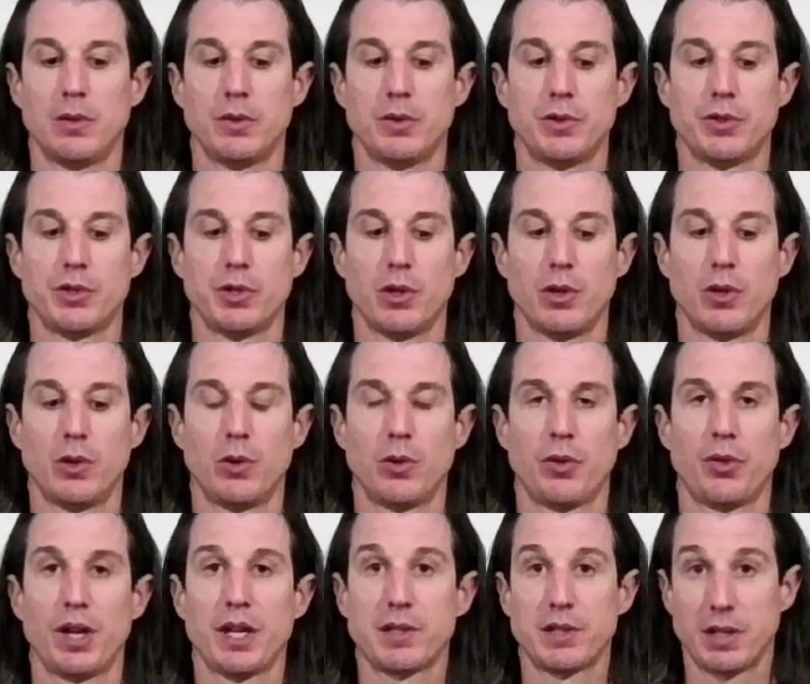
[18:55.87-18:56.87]
So
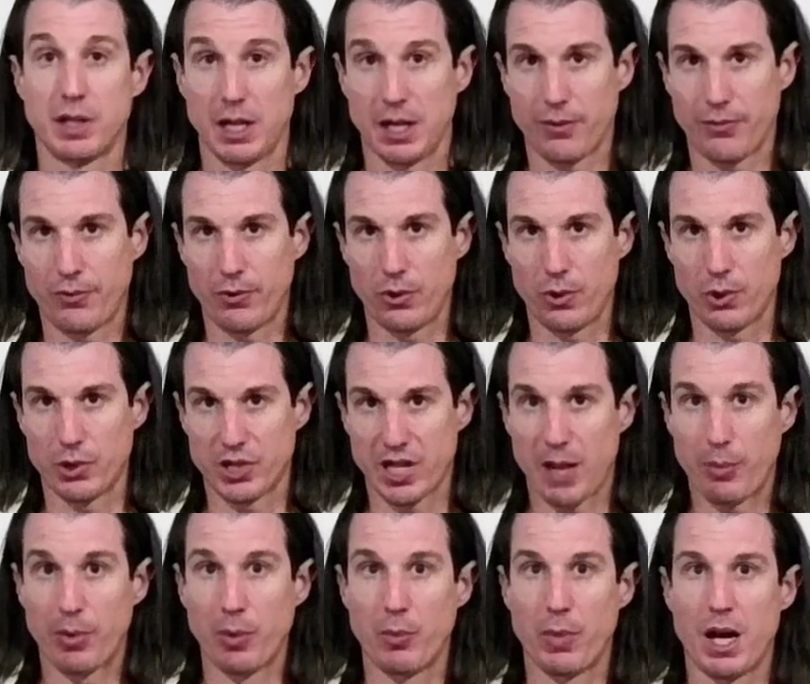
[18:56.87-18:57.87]
thanks again for
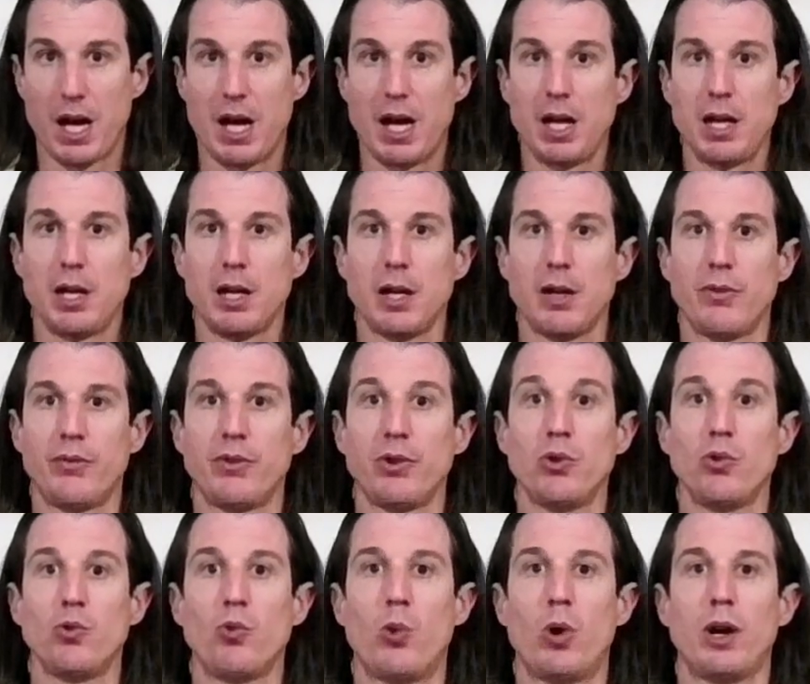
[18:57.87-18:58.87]
stopping by. If
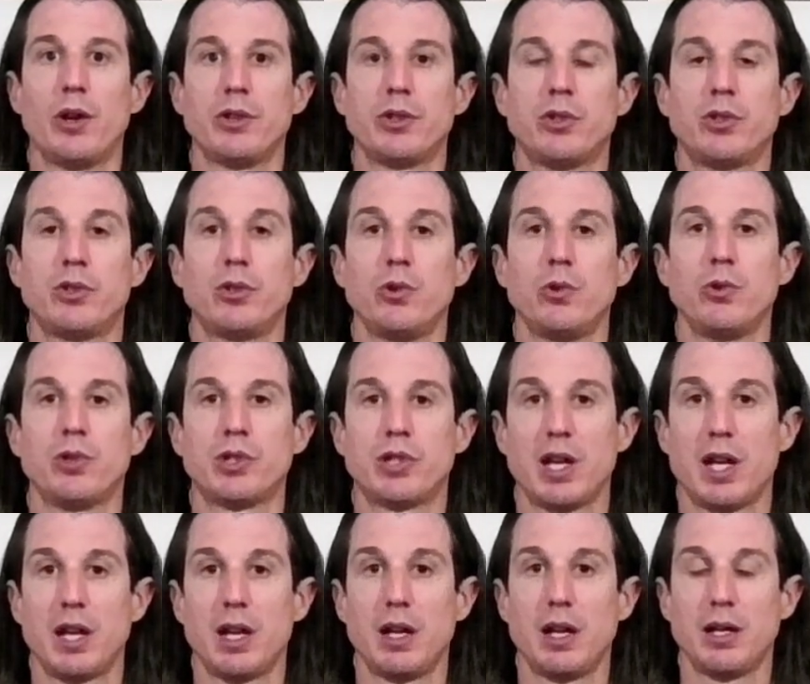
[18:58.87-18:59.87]
you want to
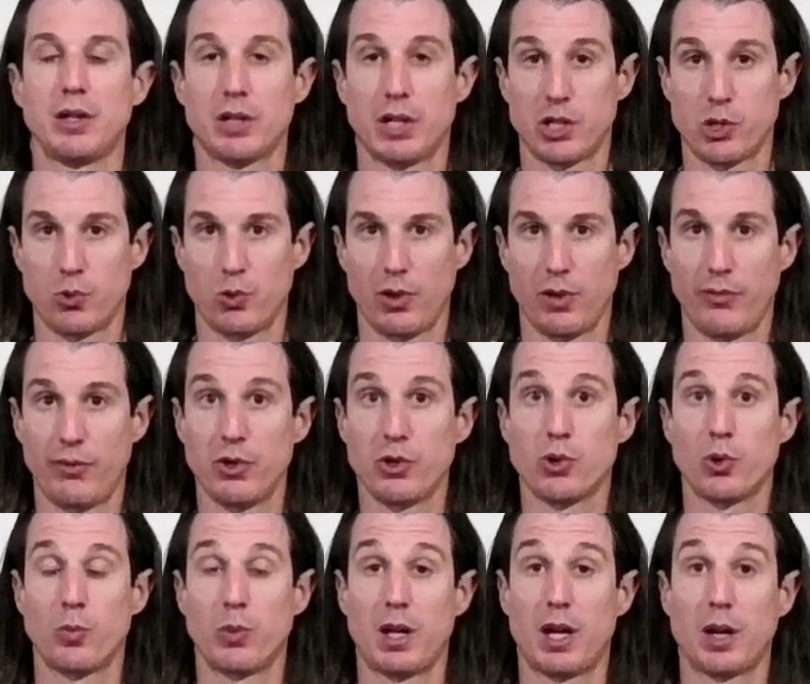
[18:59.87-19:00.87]
stay in touch with
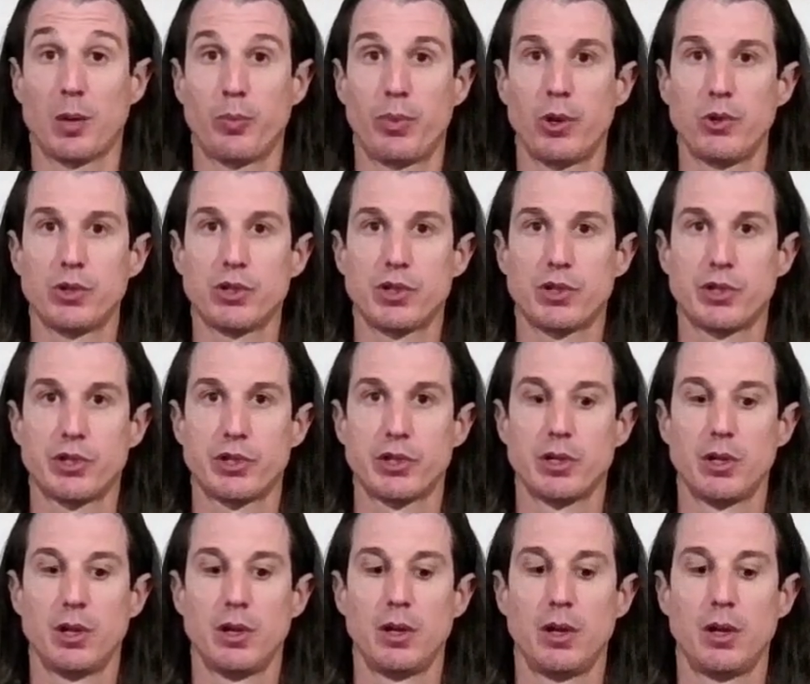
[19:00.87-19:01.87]
future blog posts,